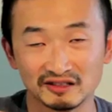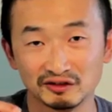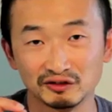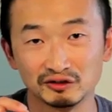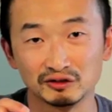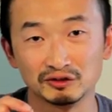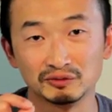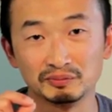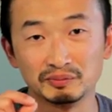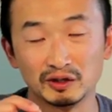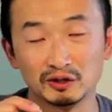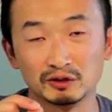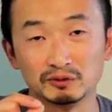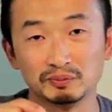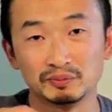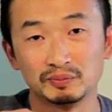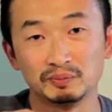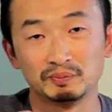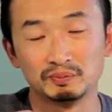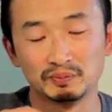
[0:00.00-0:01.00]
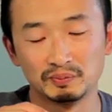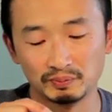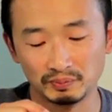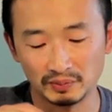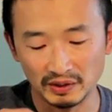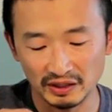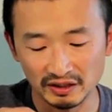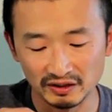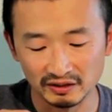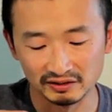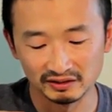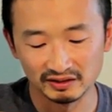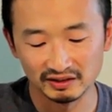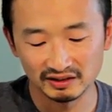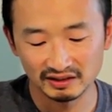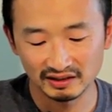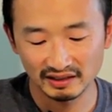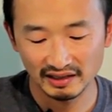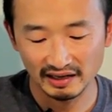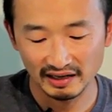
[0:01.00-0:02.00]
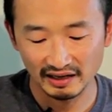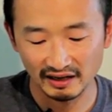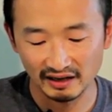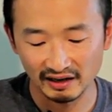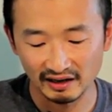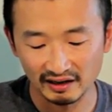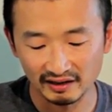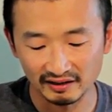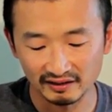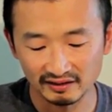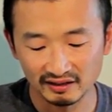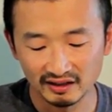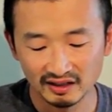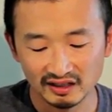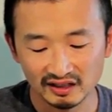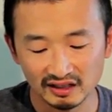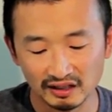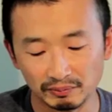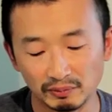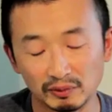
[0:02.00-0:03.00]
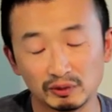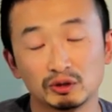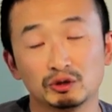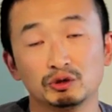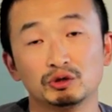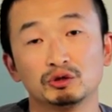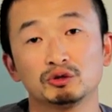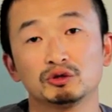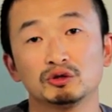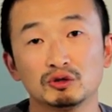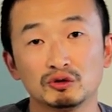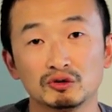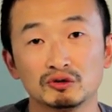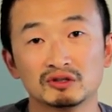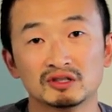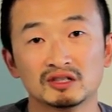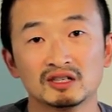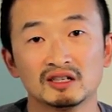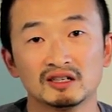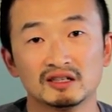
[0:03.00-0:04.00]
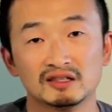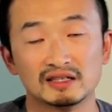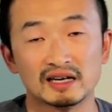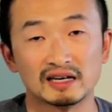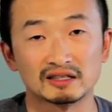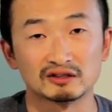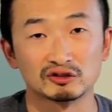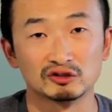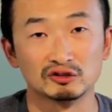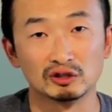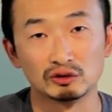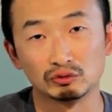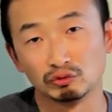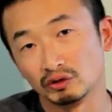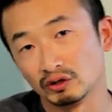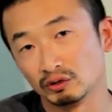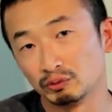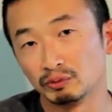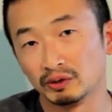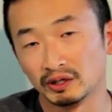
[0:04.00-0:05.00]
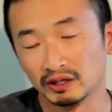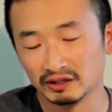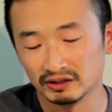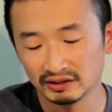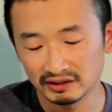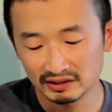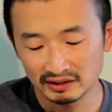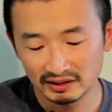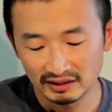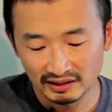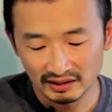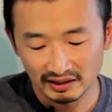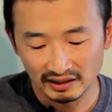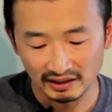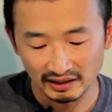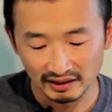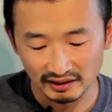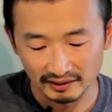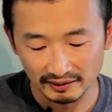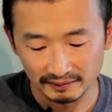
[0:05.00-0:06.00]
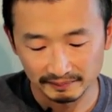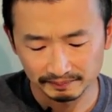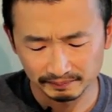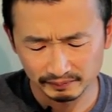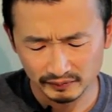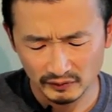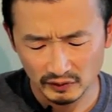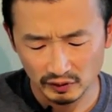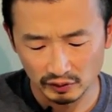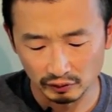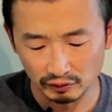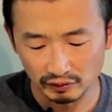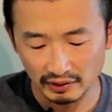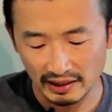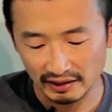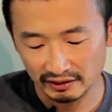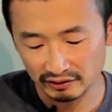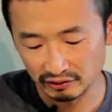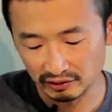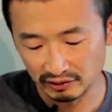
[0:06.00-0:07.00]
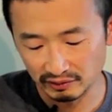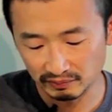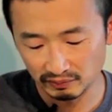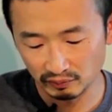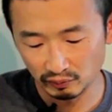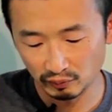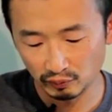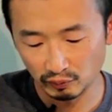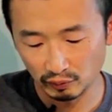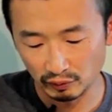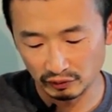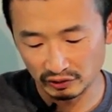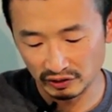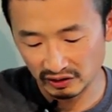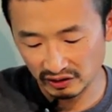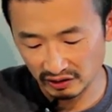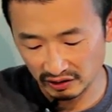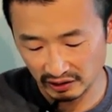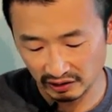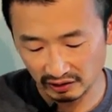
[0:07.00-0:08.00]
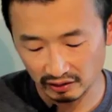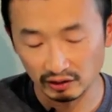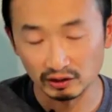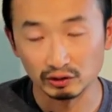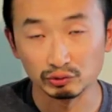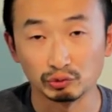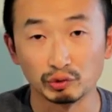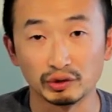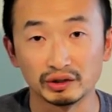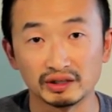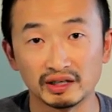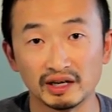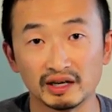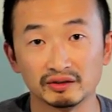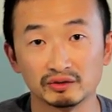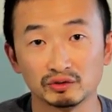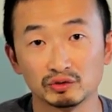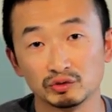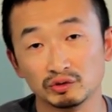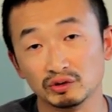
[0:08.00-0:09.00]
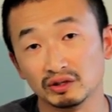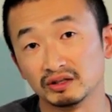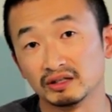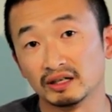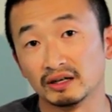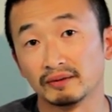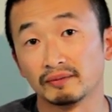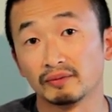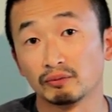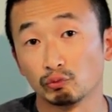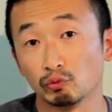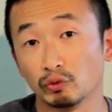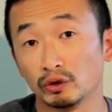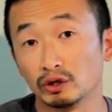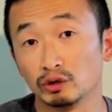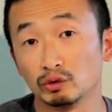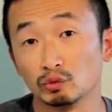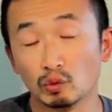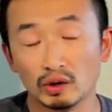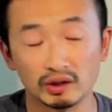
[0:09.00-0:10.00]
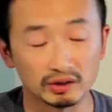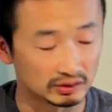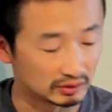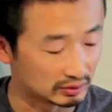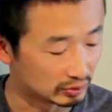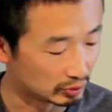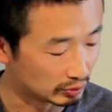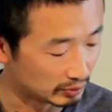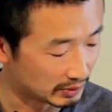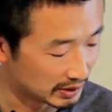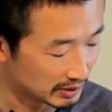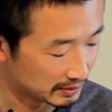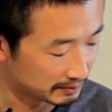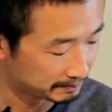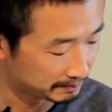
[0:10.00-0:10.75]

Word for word: little metal bead on it, and the material used is actually not water repellent, uh, so it actually will just sink all the way down to the depth where you wanted it to be.